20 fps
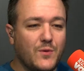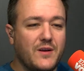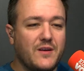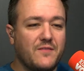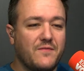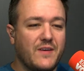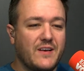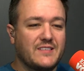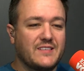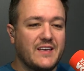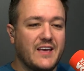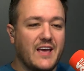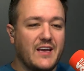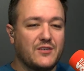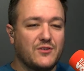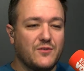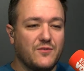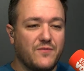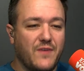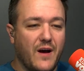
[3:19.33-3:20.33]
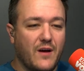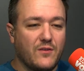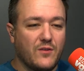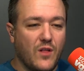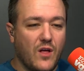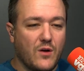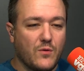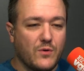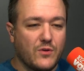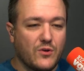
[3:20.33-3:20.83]
an investigation found,
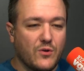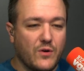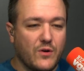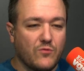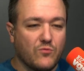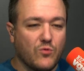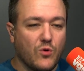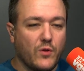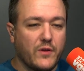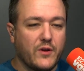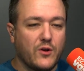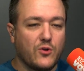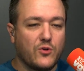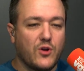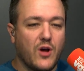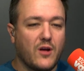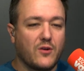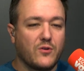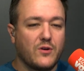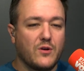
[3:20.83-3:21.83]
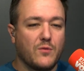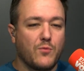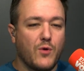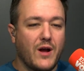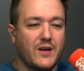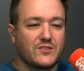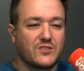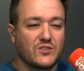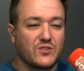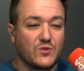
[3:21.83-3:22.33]
along with her enrolling her daughter in
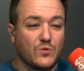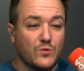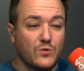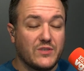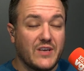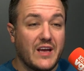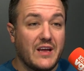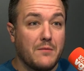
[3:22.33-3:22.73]
Nebraska schools in